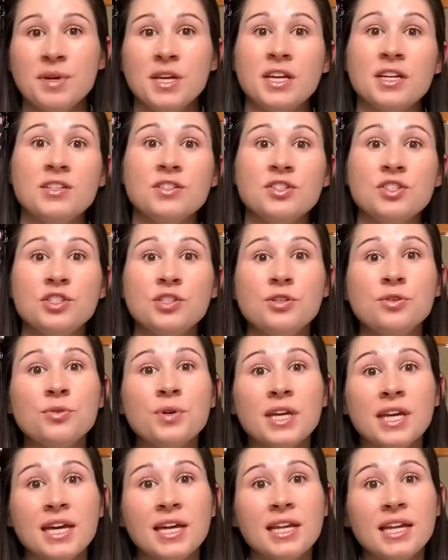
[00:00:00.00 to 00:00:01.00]
is to
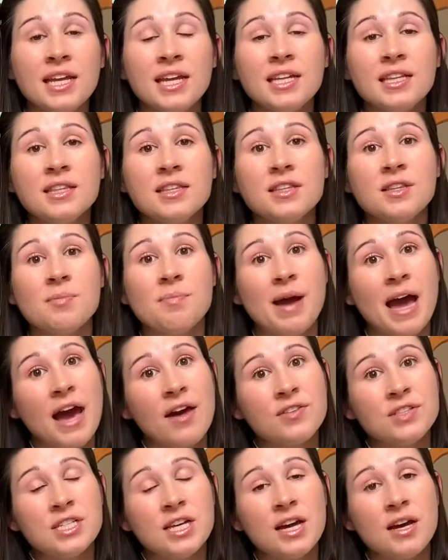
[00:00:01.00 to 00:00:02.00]
get in the
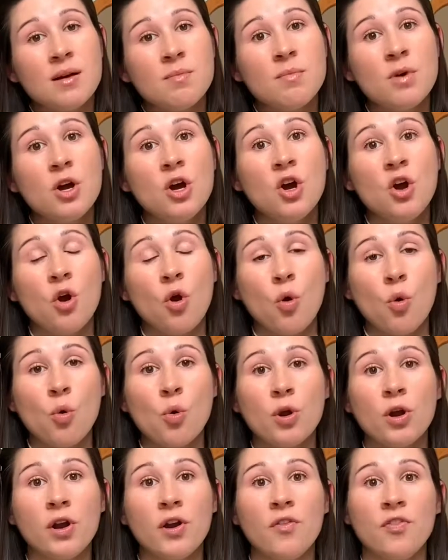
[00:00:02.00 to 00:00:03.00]
bathtub
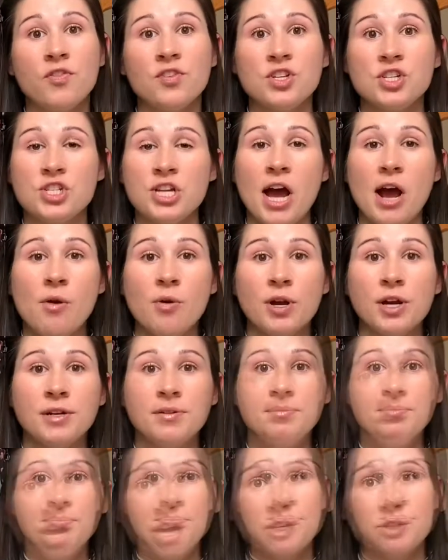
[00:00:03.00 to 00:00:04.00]
or the shower.
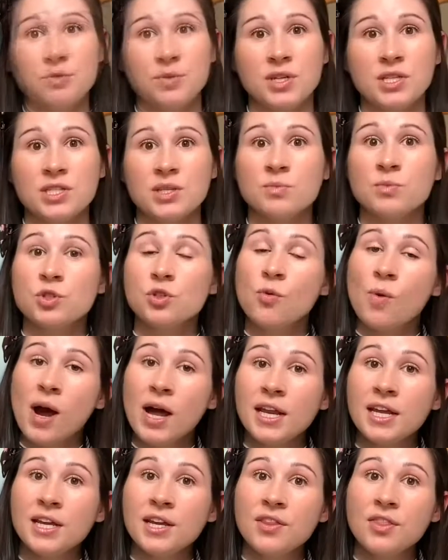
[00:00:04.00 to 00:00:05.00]
Try doing some
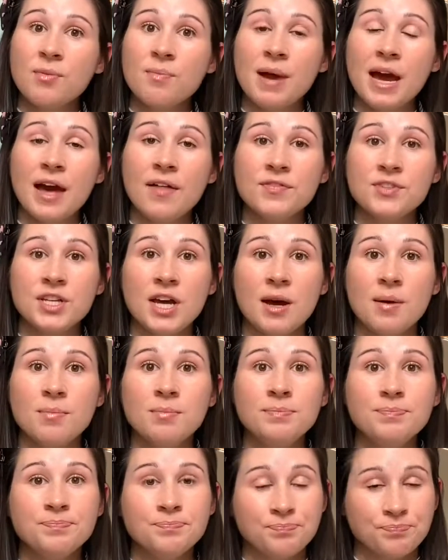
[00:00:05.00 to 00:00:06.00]
squatting in the bathtub
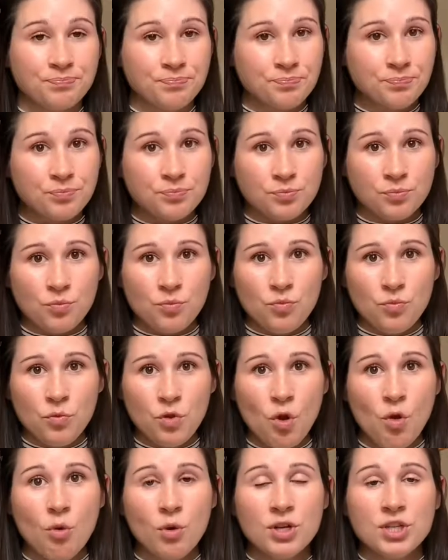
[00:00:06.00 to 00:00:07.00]

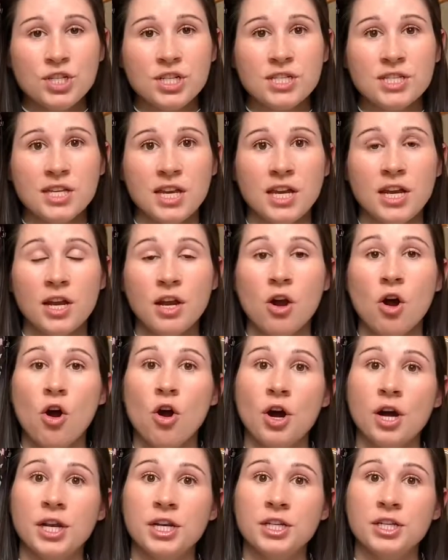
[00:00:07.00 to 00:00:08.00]
or just getting
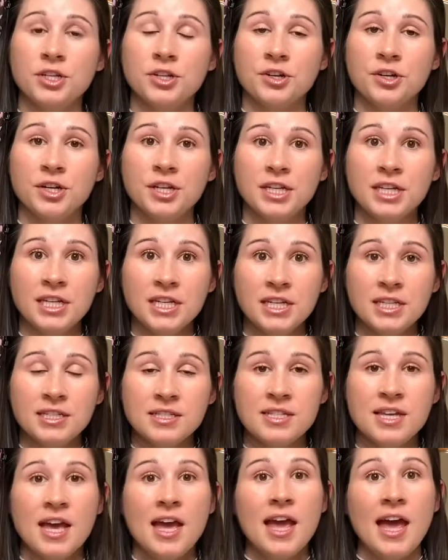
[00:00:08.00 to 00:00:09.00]
on your knees,
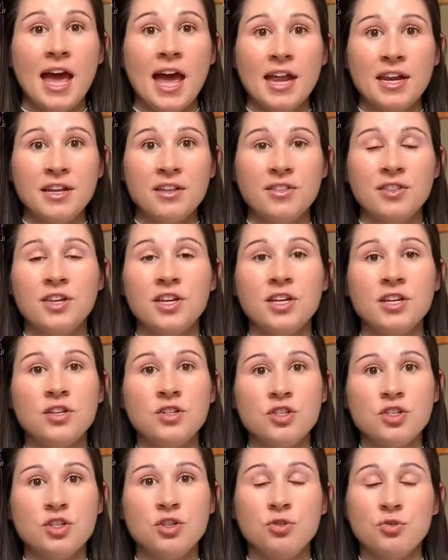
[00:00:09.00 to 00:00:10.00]
anything
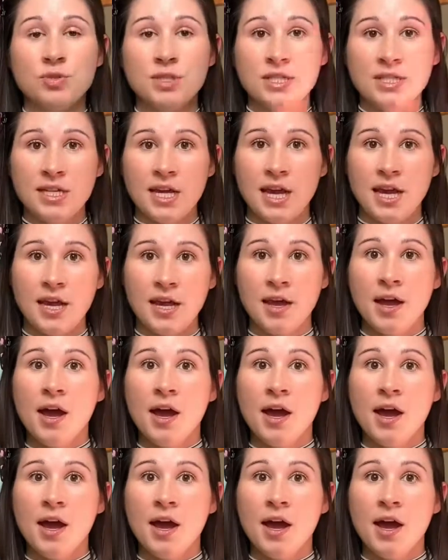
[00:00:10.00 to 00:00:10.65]
to stay